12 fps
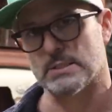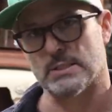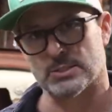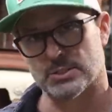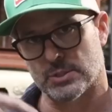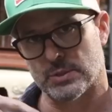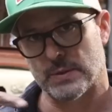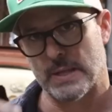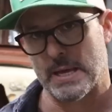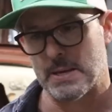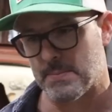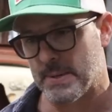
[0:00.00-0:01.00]
and I'll show you
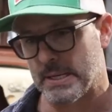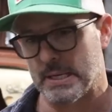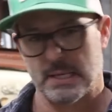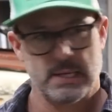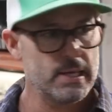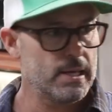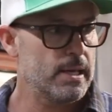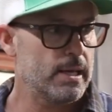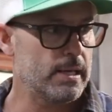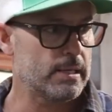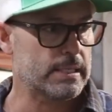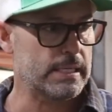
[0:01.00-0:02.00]
that in a minute
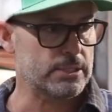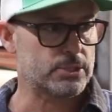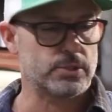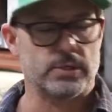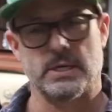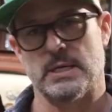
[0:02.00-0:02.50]
and I'll kind of show you